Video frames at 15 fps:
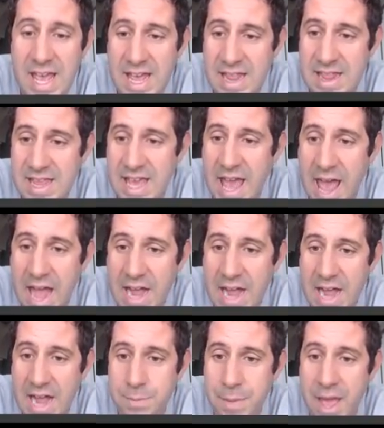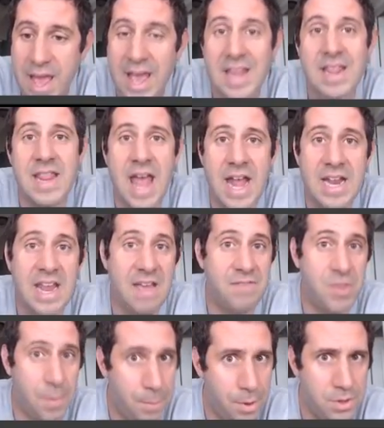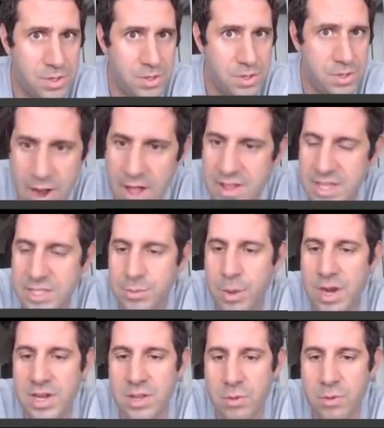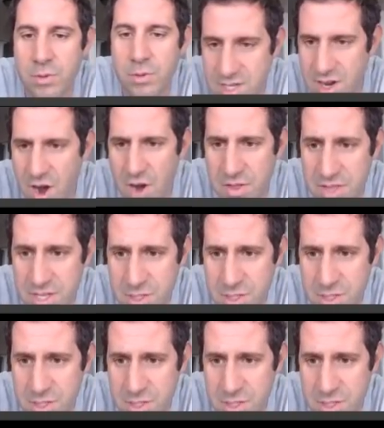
in the engine bay, and then if they're burnt to the ground, they spread to the rest of the car.